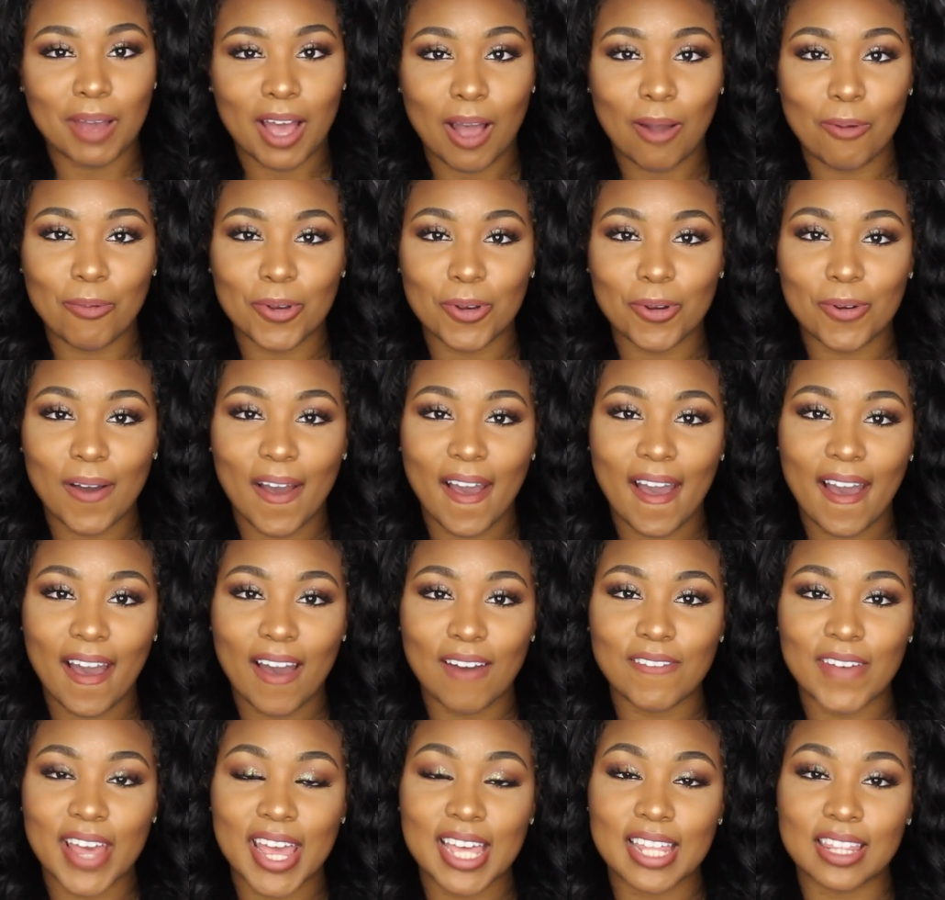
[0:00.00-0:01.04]
I will
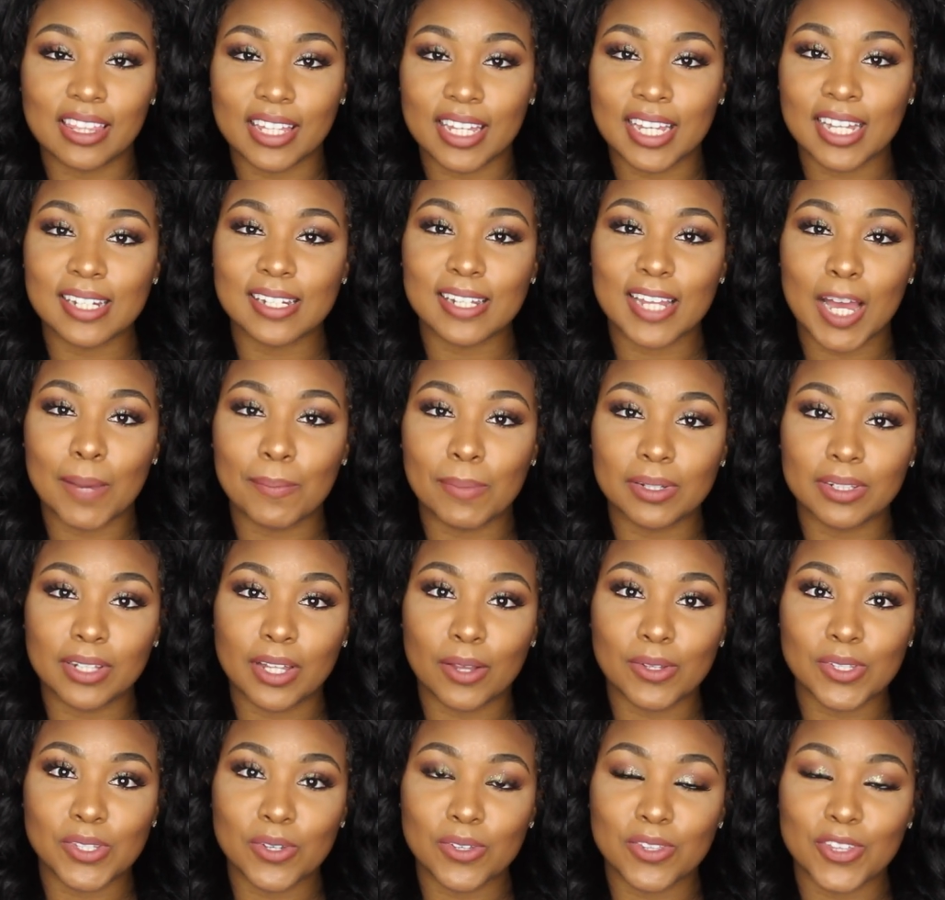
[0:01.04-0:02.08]
have a link down
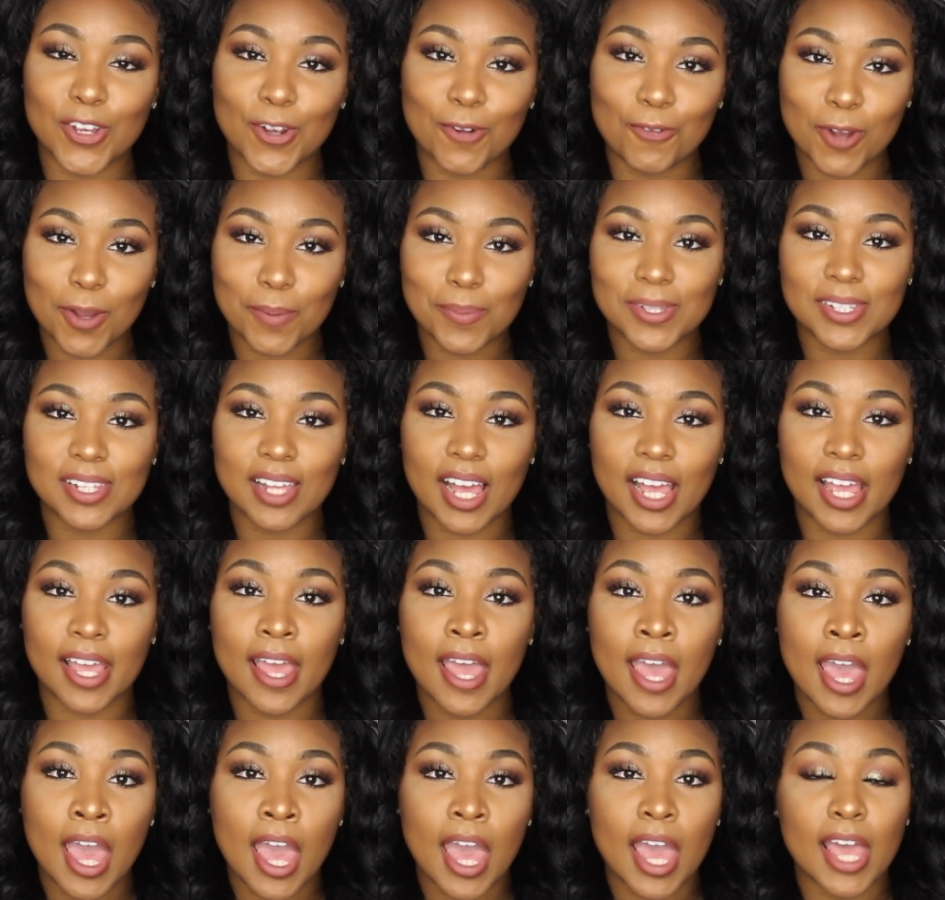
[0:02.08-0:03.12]
below to their website,